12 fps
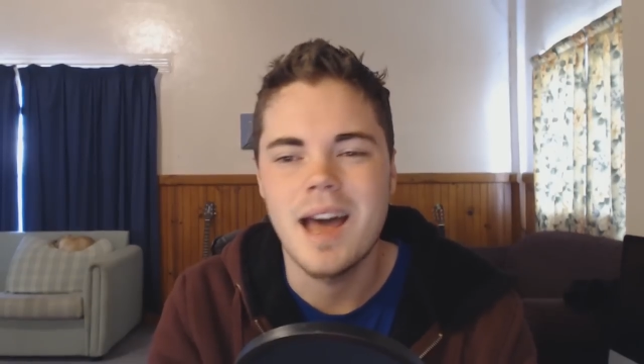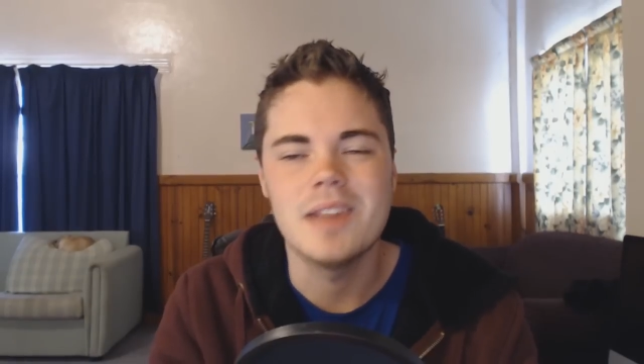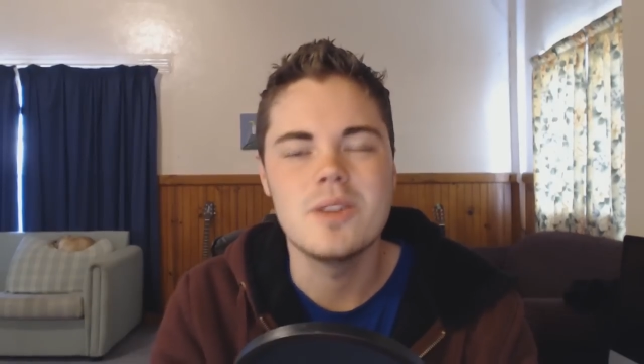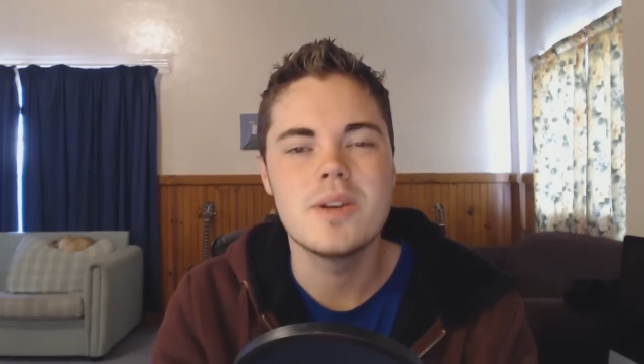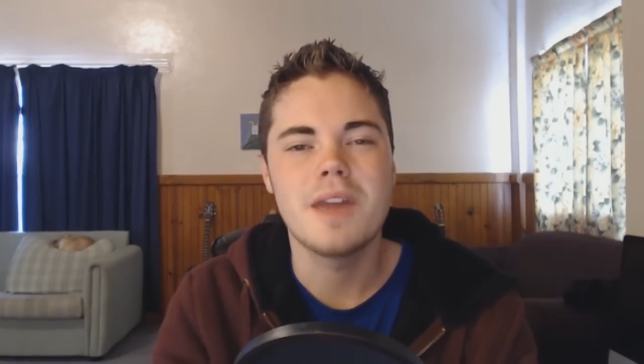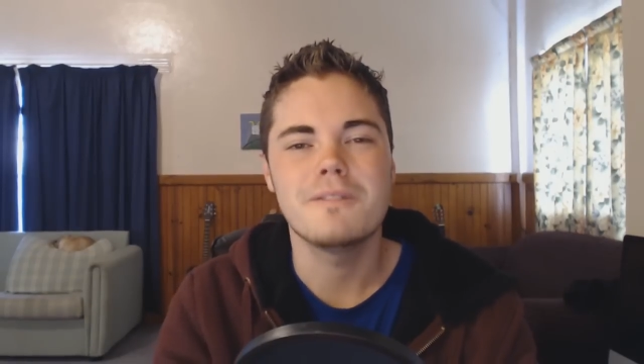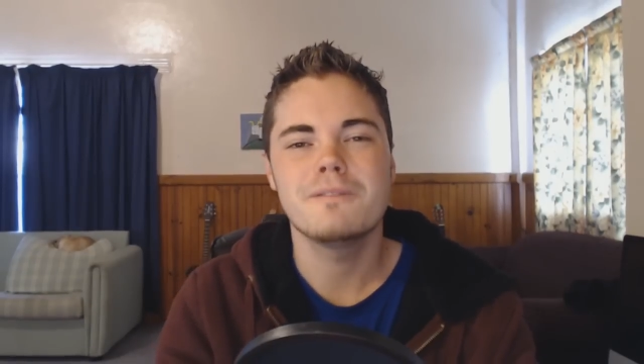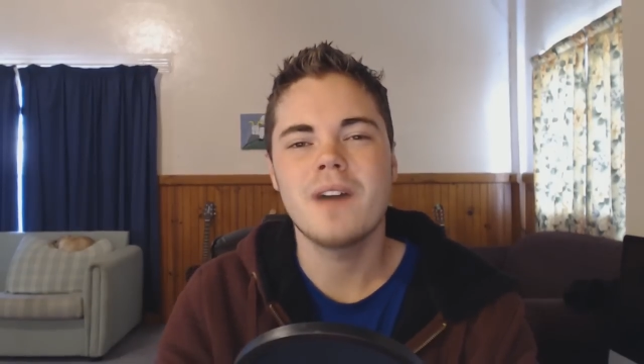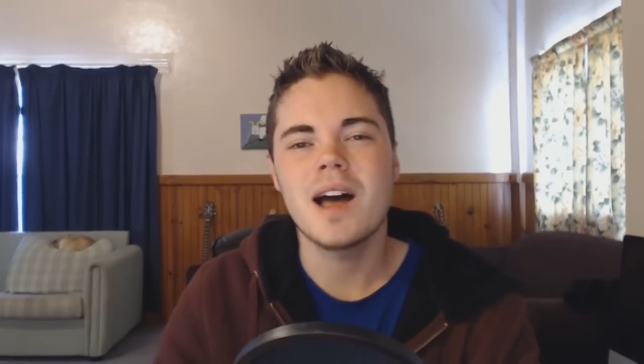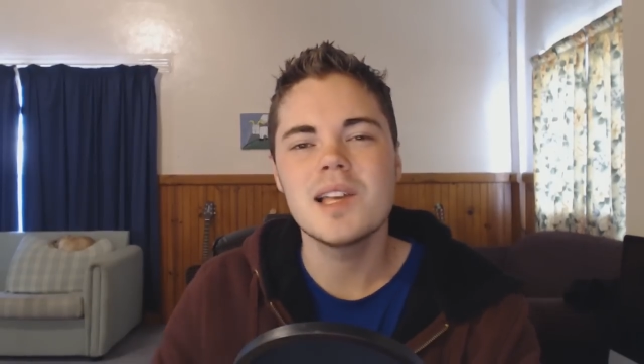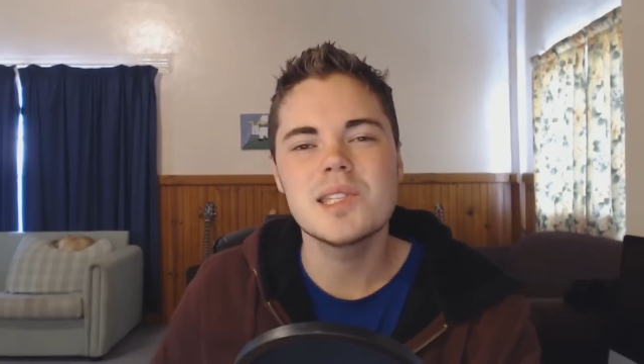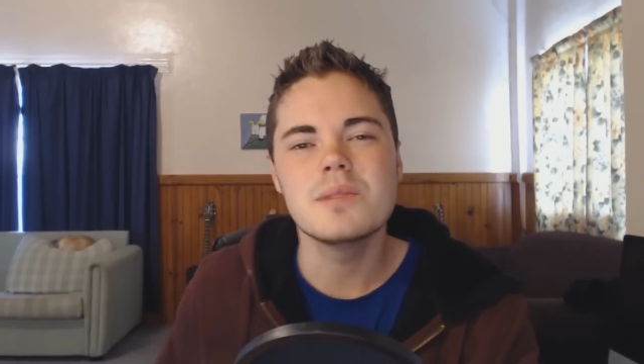you get
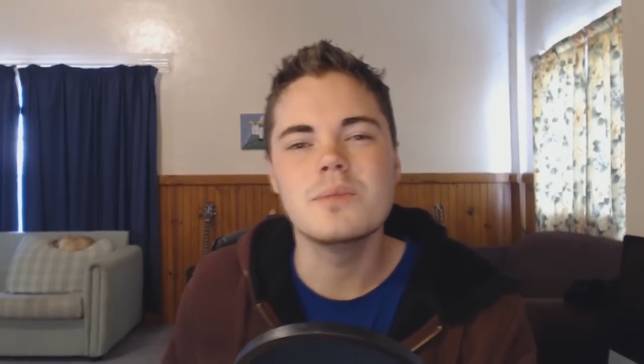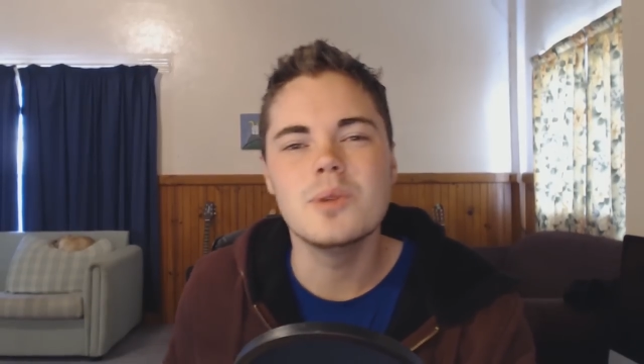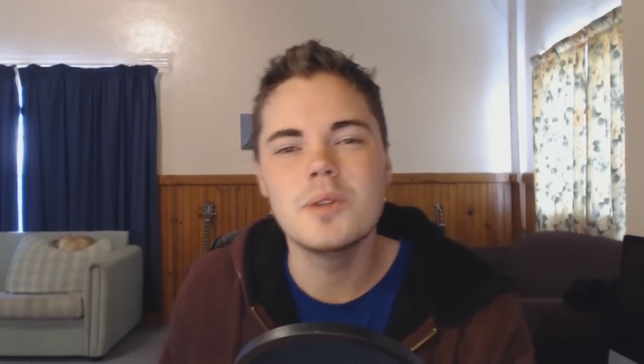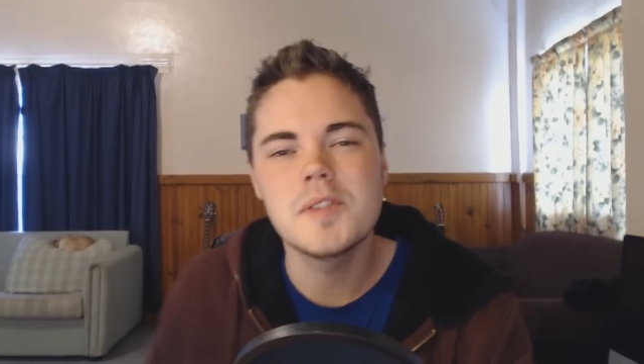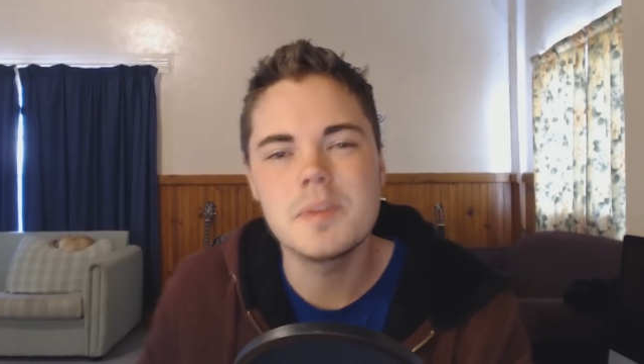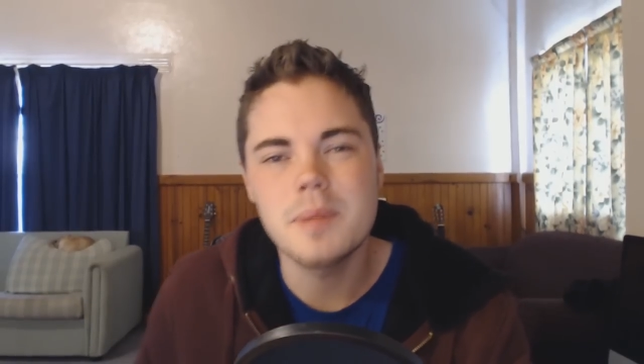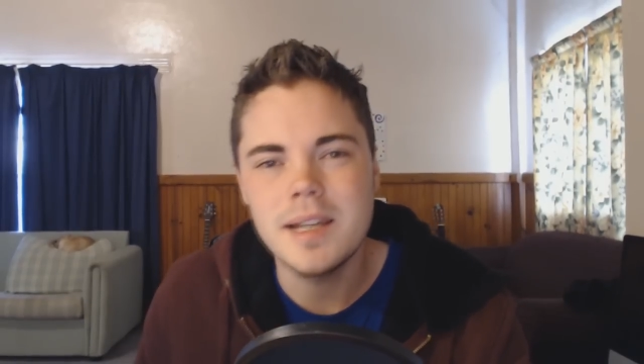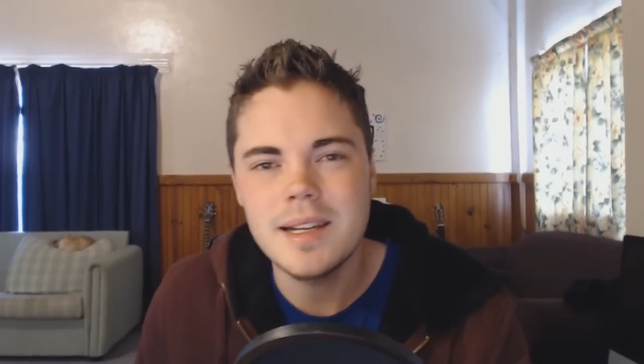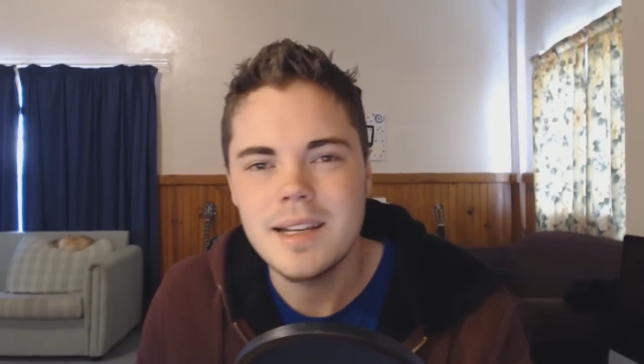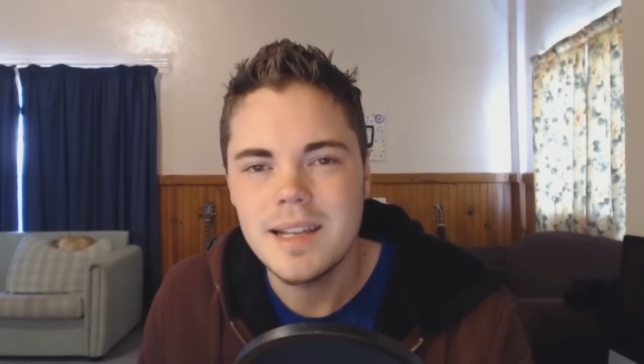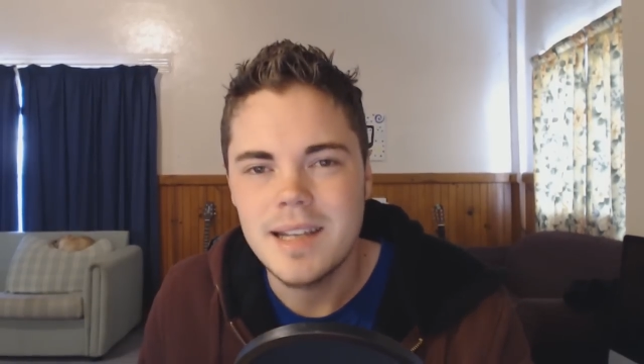faster move speed,